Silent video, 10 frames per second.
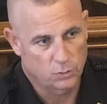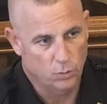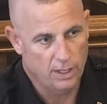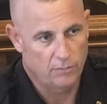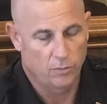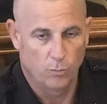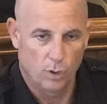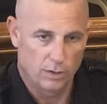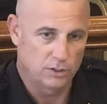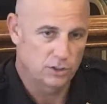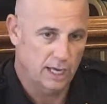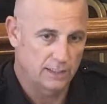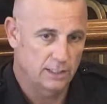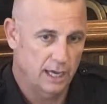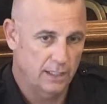away from where the
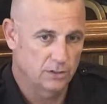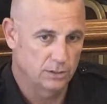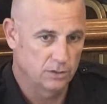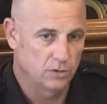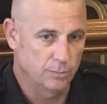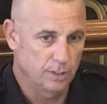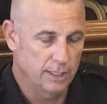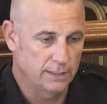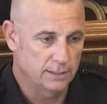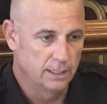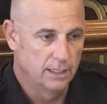shots actually took place.